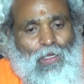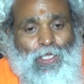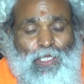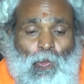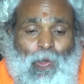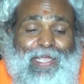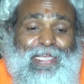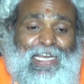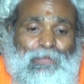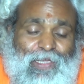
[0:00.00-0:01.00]
your
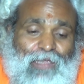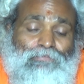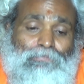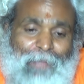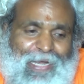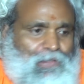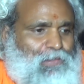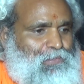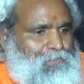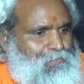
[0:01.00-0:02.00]
enemy better
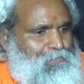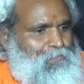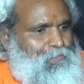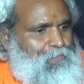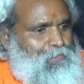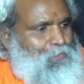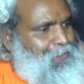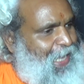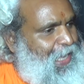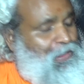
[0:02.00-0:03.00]

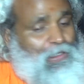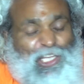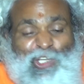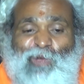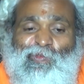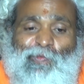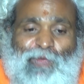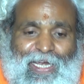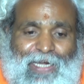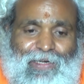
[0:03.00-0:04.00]
than your
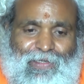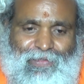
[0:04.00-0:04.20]
friend.